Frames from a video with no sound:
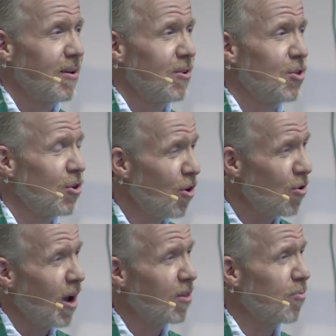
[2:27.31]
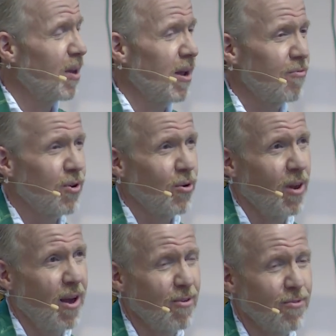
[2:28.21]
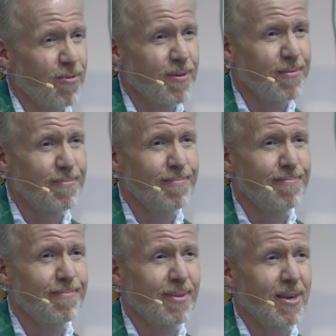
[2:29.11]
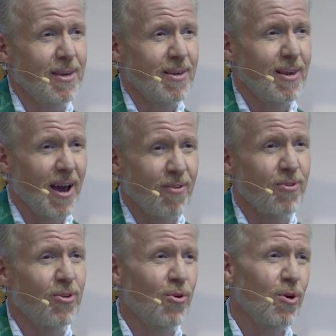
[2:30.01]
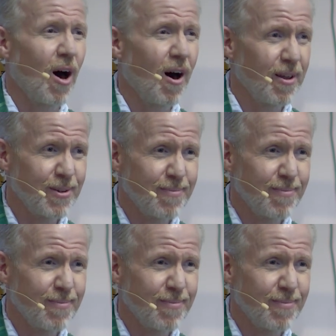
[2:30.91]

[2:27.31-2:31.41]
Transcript: To know God's plan for your life, you have to know God.